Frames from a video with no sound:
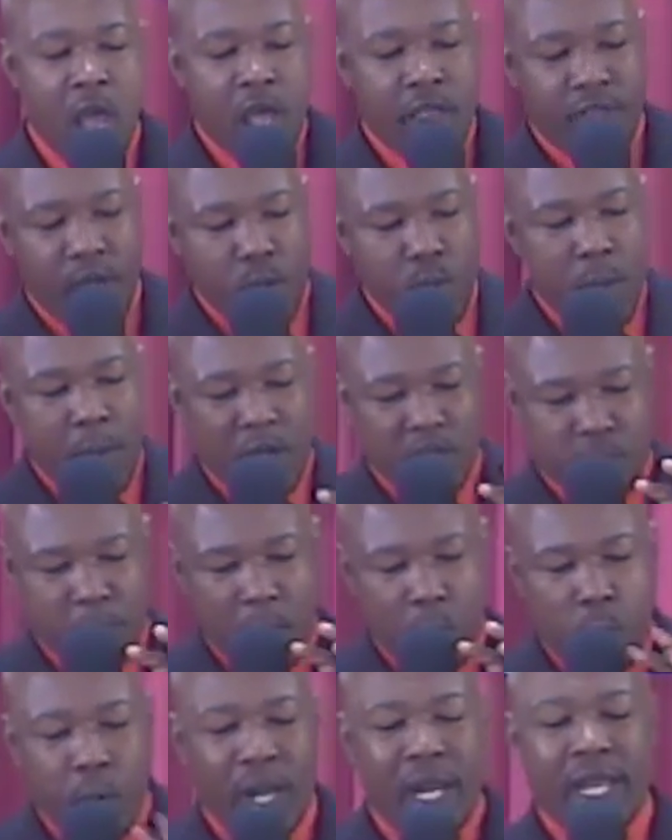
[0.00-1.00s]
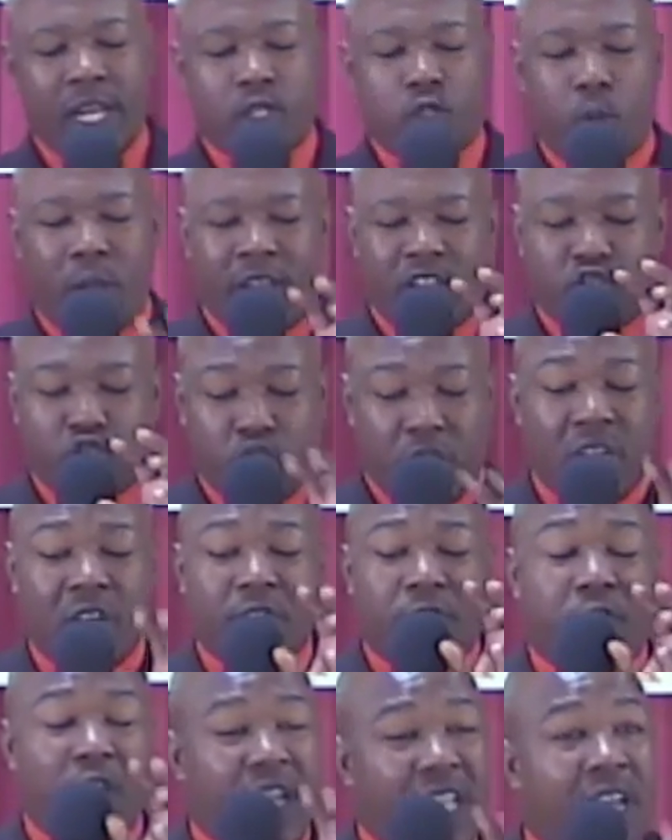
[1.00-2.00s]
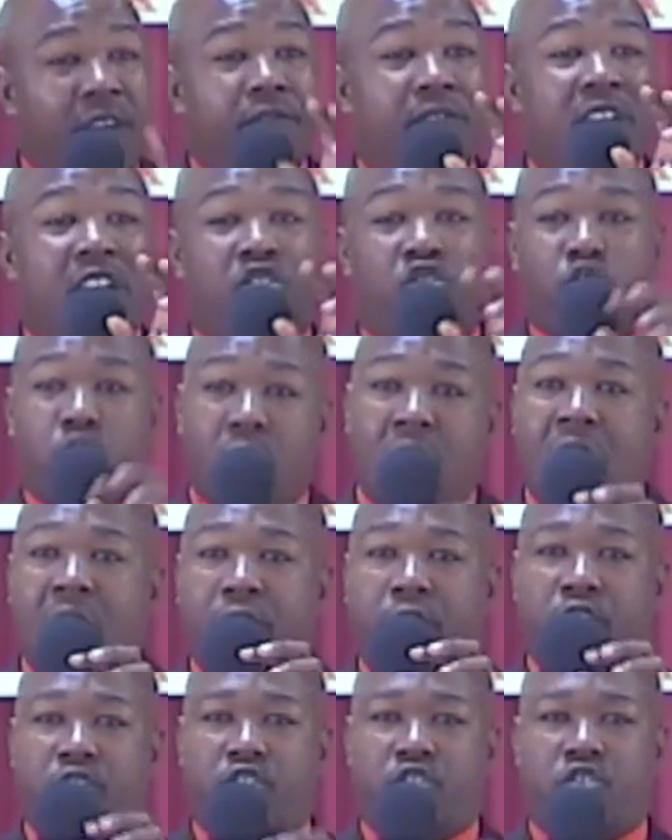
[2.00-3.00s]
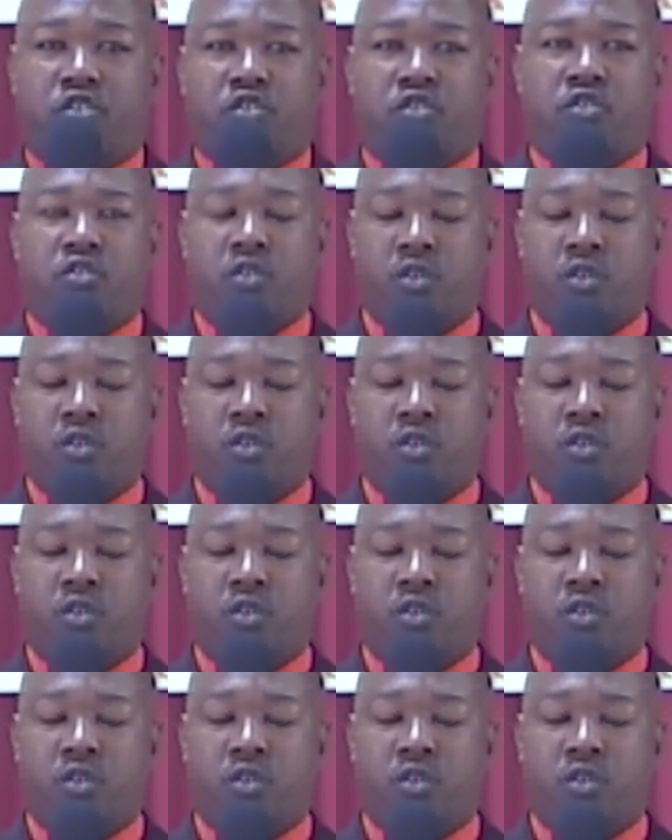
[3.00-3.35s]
then we must be willing to extend forgiveness to others.